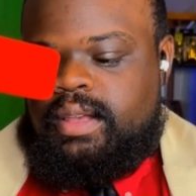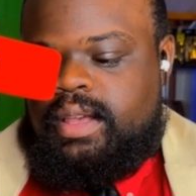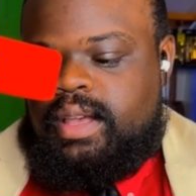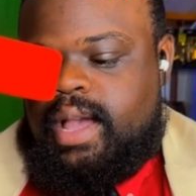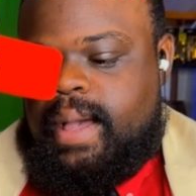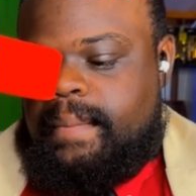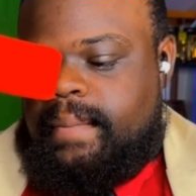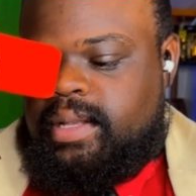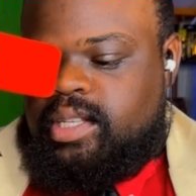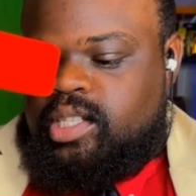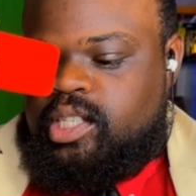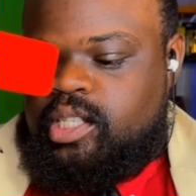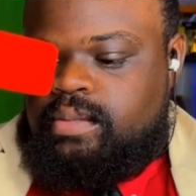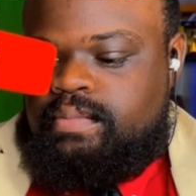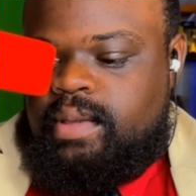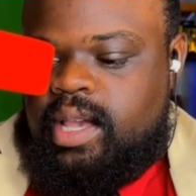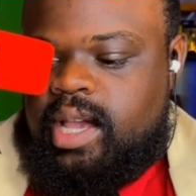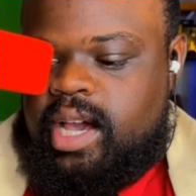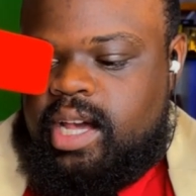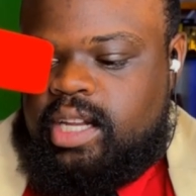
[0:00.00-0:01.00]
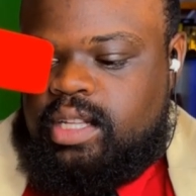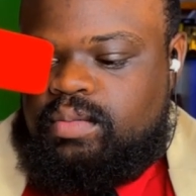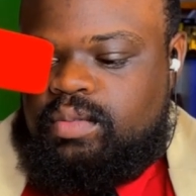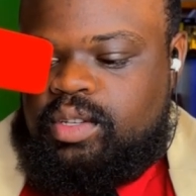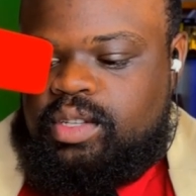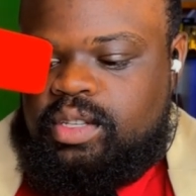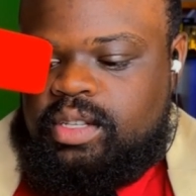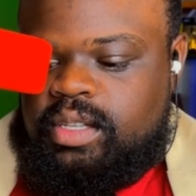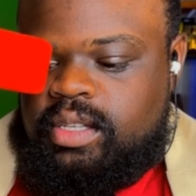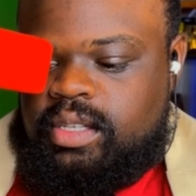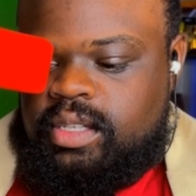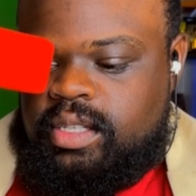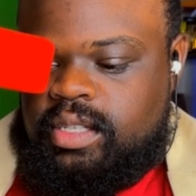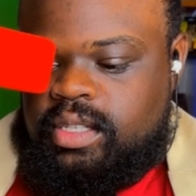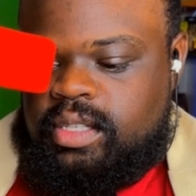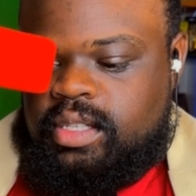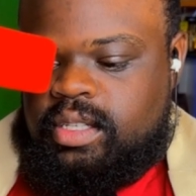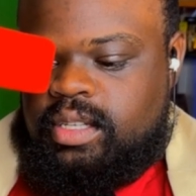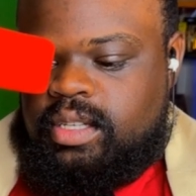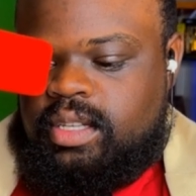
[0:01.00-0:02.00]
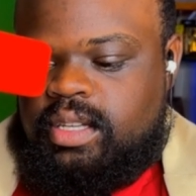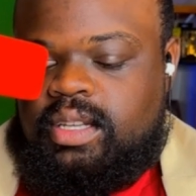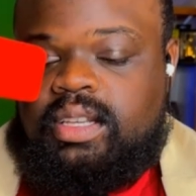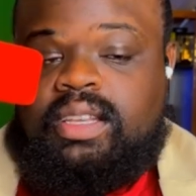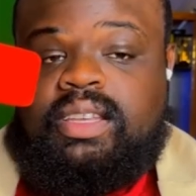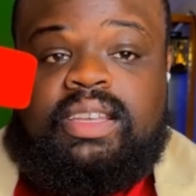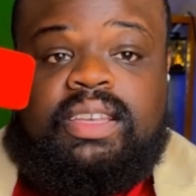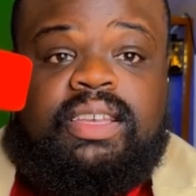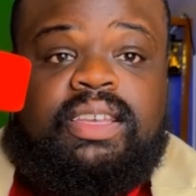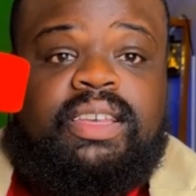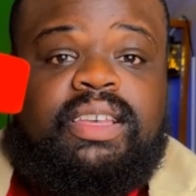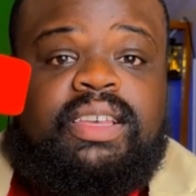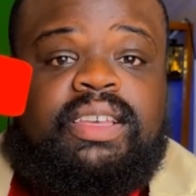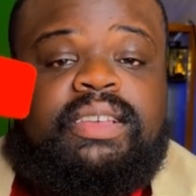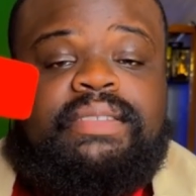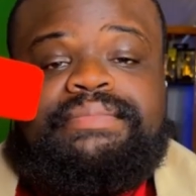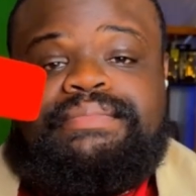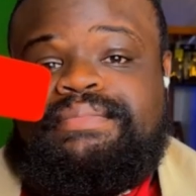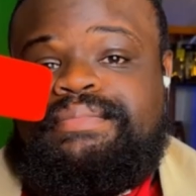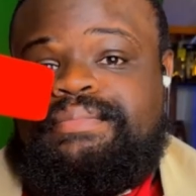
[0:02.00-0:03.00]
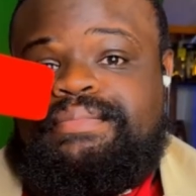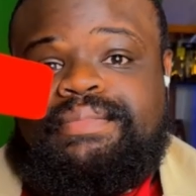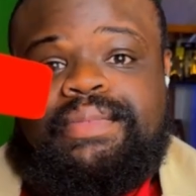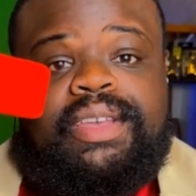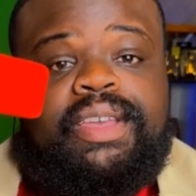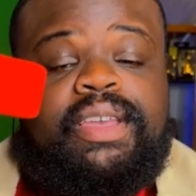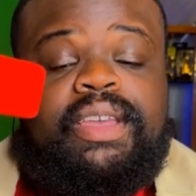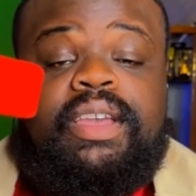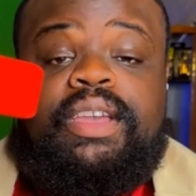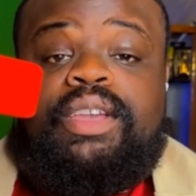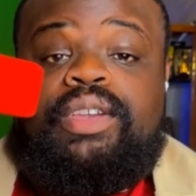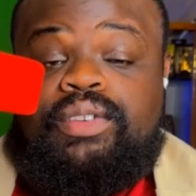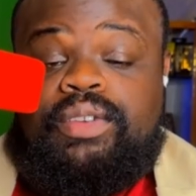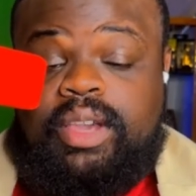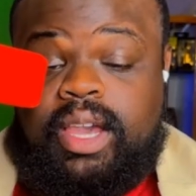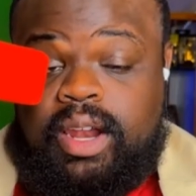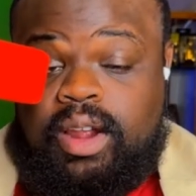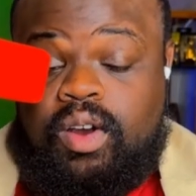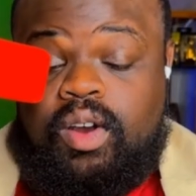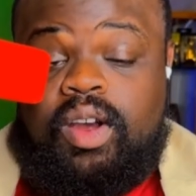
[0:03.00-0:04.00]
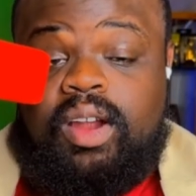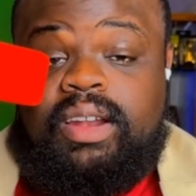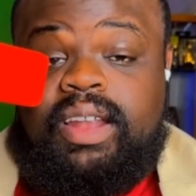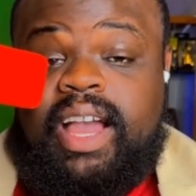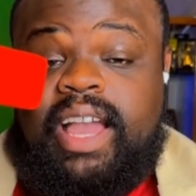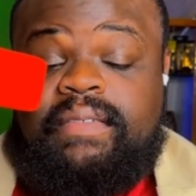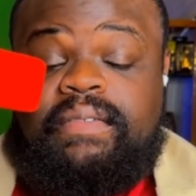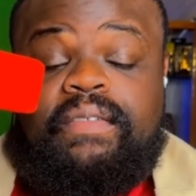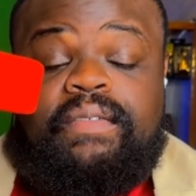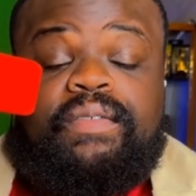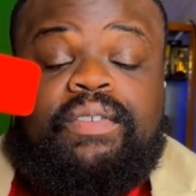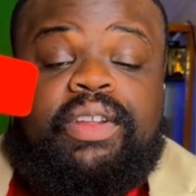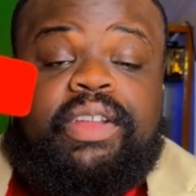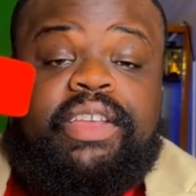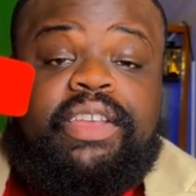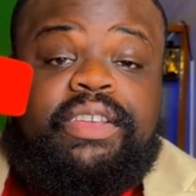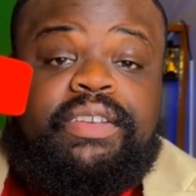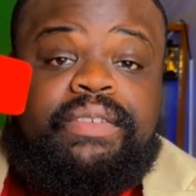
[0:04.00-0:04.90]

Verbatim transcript: I'm gonna just be honest with you. You got a hard life in front of